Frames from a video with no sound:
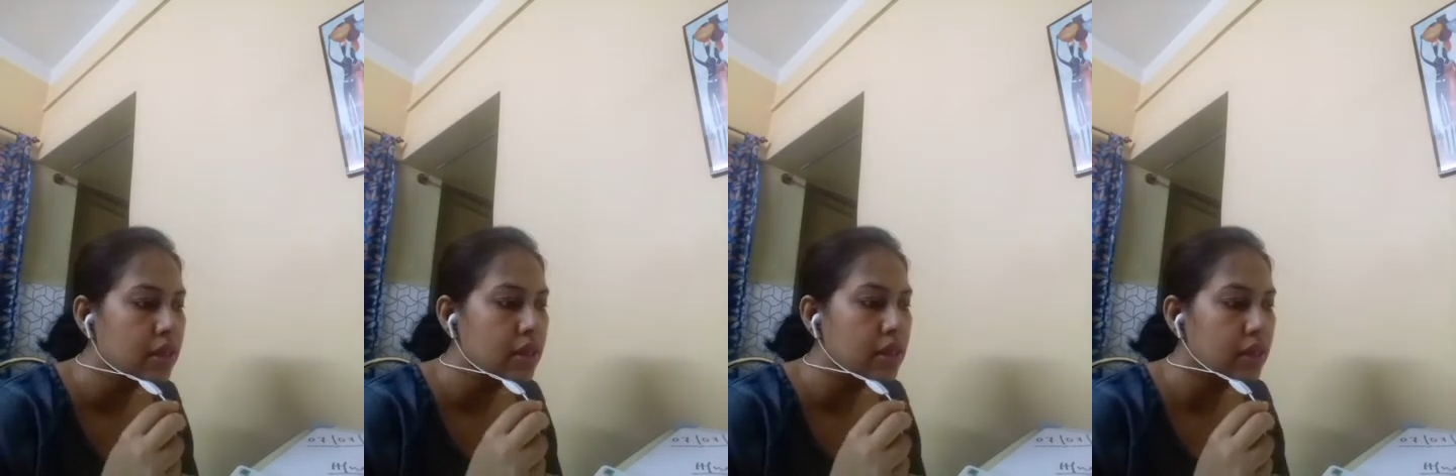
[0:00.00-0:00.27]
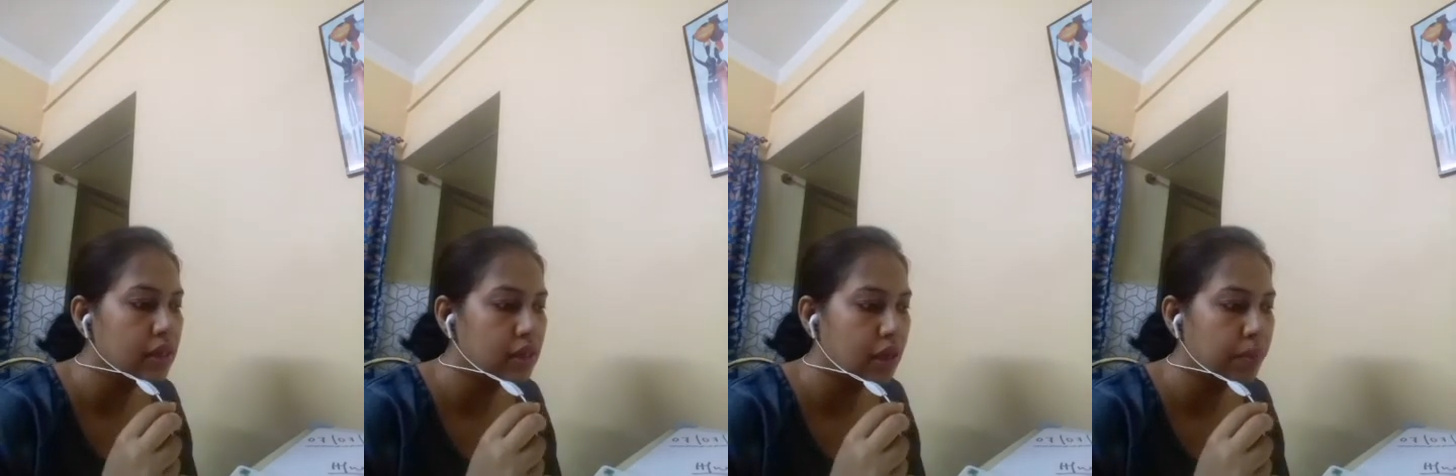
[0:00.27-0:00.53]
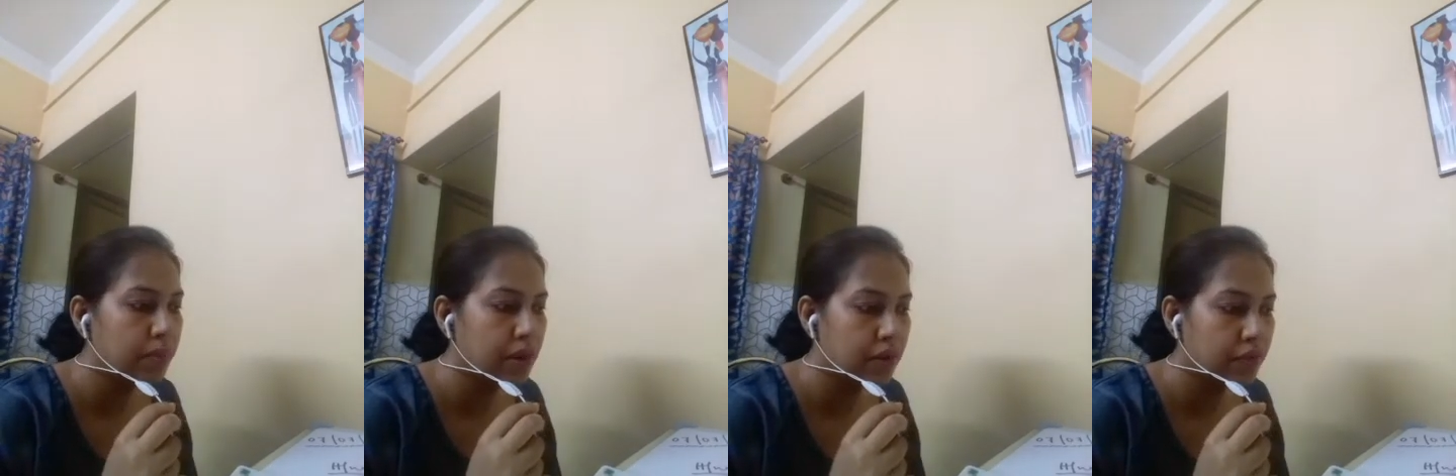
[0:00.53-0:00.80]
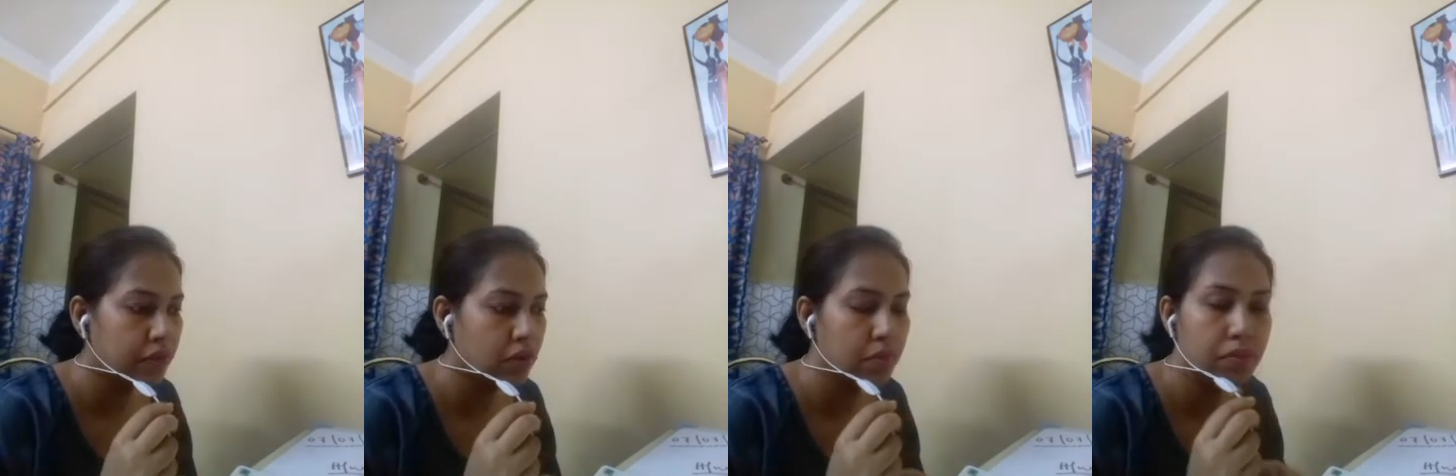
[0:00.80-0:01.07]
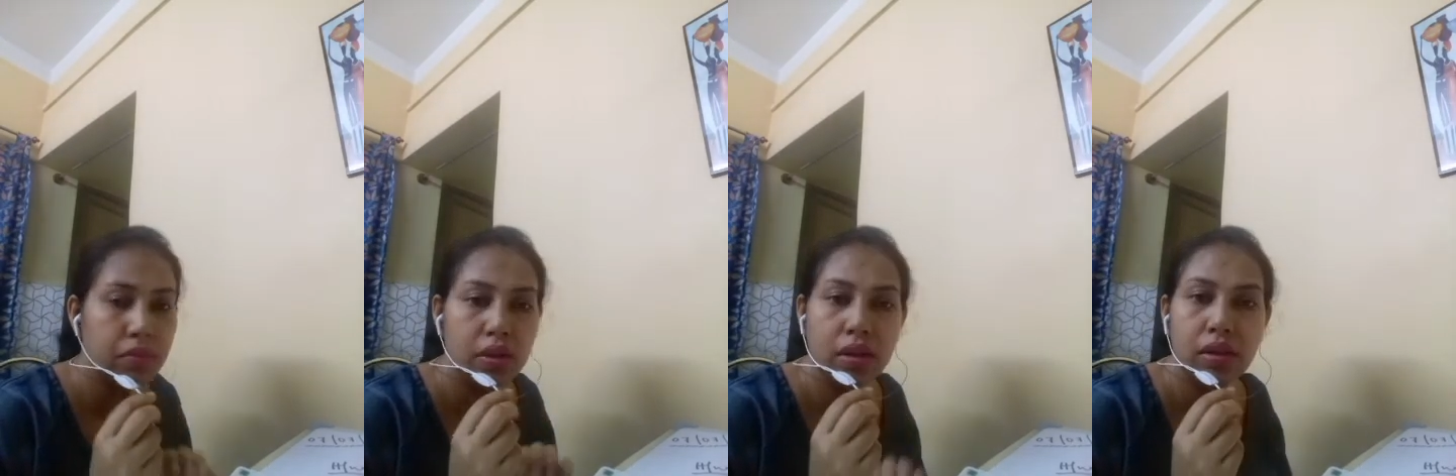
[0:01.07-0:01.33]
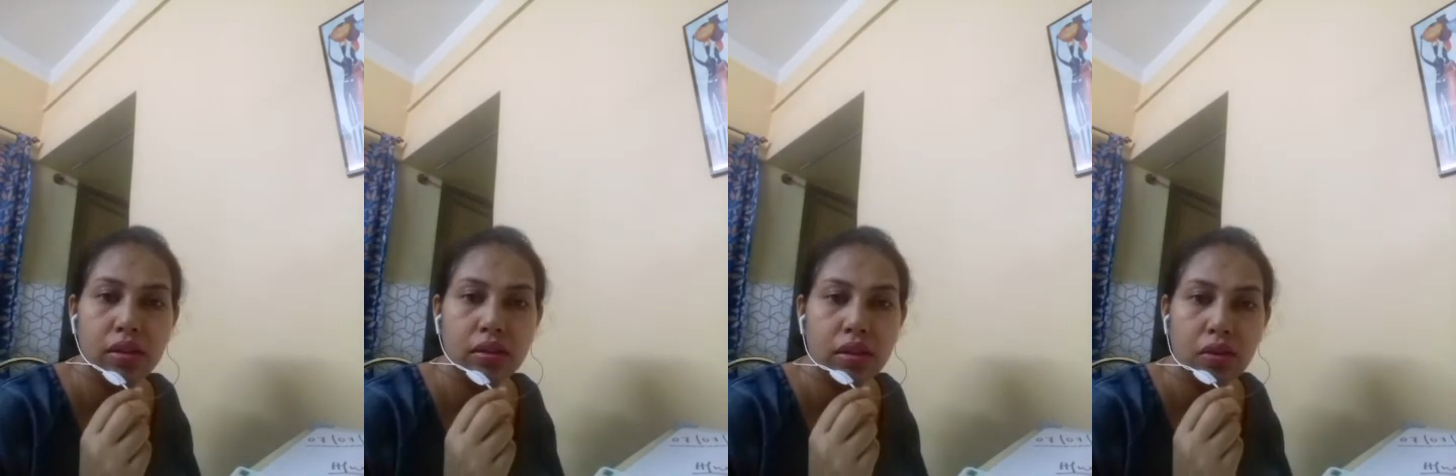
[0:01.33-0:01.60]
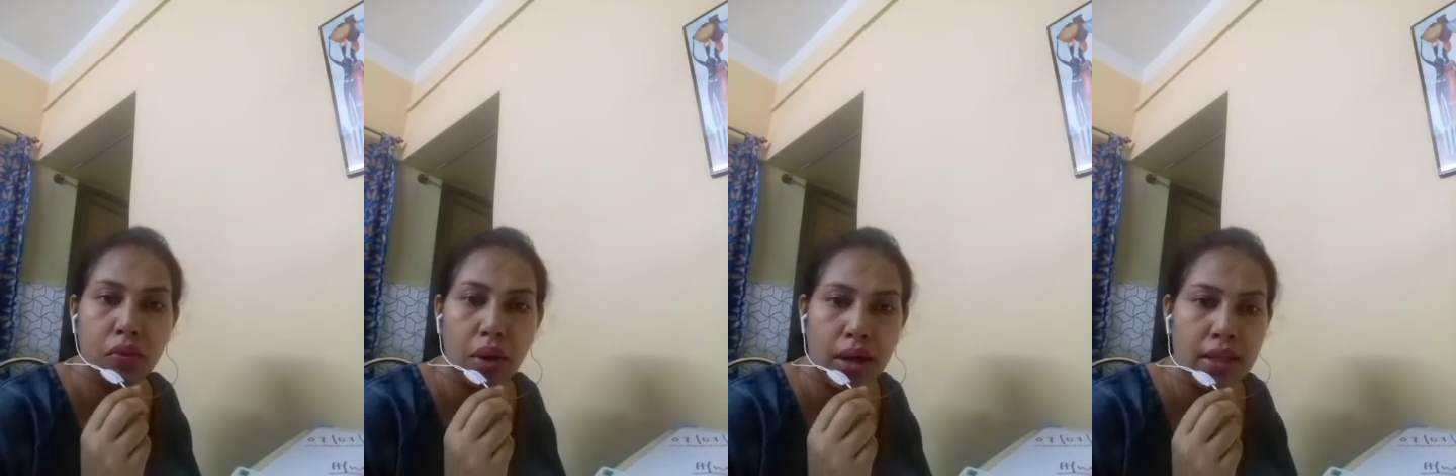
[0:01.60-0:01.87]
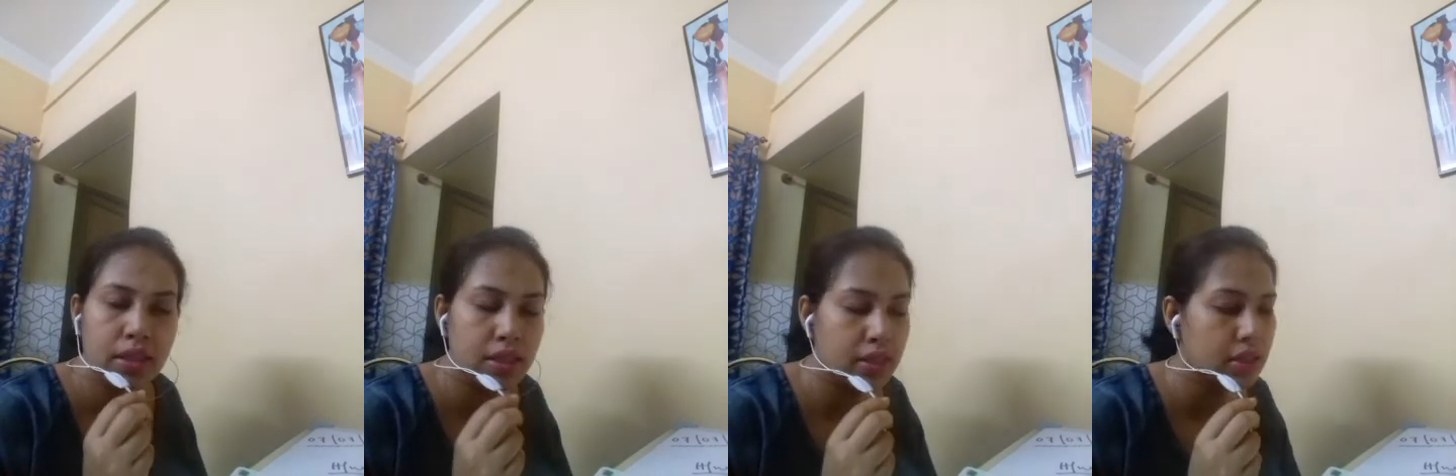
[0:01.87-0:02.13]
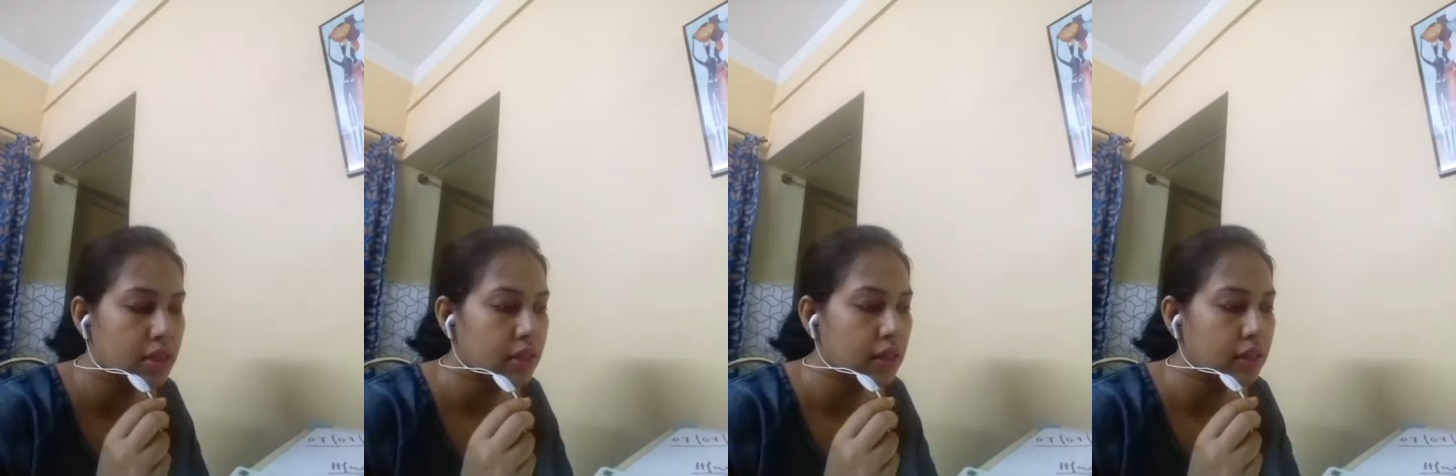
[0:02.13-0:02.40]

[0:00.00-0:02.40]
apart from the ones,